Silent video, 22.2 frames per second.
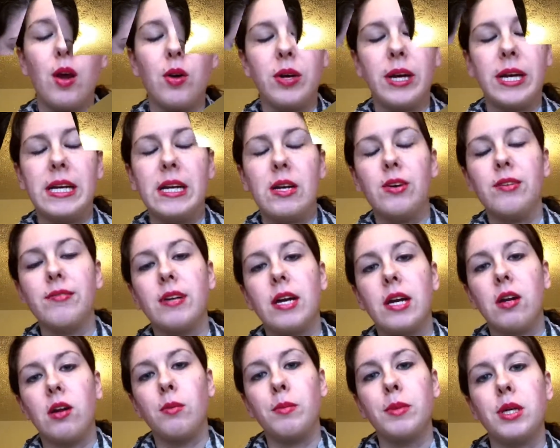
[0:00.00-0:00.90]
Okay, now I've
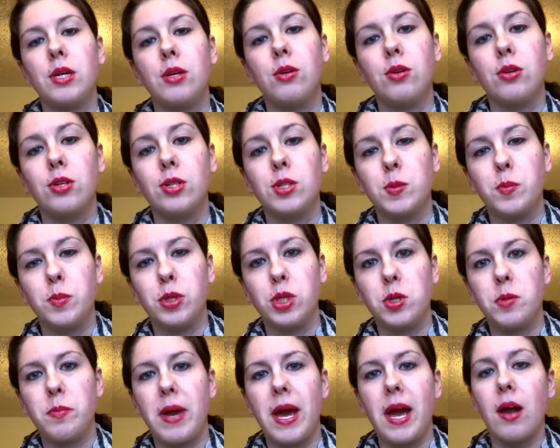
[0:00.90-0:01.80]
got all my cuticles
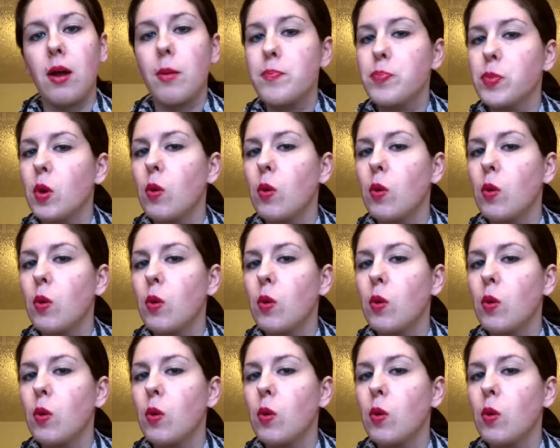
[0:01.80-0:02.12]
pushed back.